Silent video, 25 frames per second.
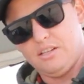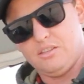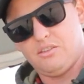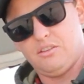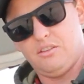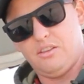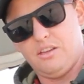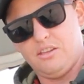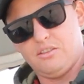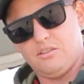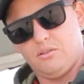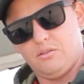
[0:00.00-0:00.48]

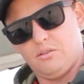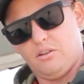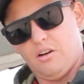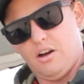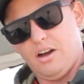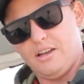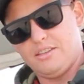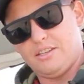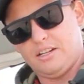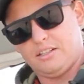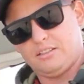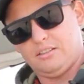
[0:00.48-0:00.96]
So these little
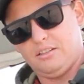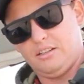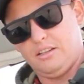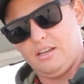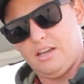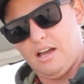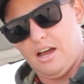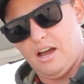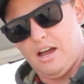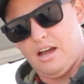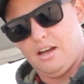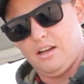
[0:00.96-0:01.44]
guys
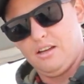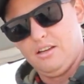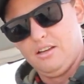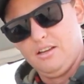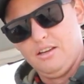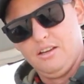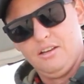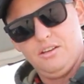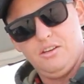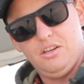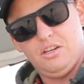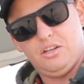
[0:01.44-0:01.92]
actually,
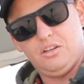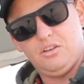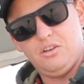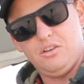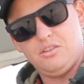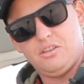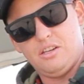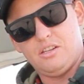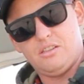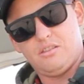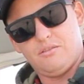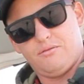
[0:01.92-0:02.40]
you can
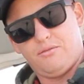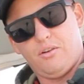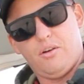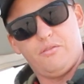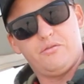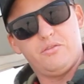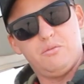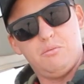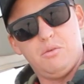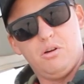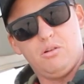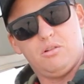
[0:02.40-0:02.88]
use these to
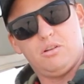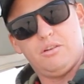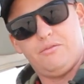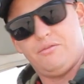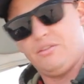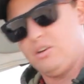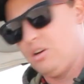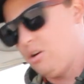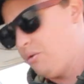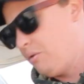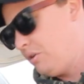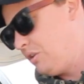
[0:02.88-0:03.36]
froth your milk if
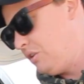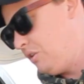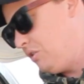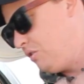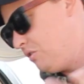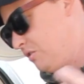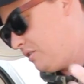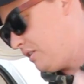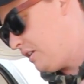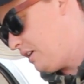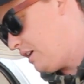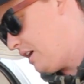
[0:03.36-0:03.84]
you don't want to
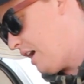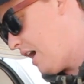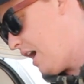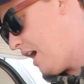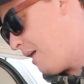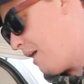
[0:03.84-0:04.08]
use the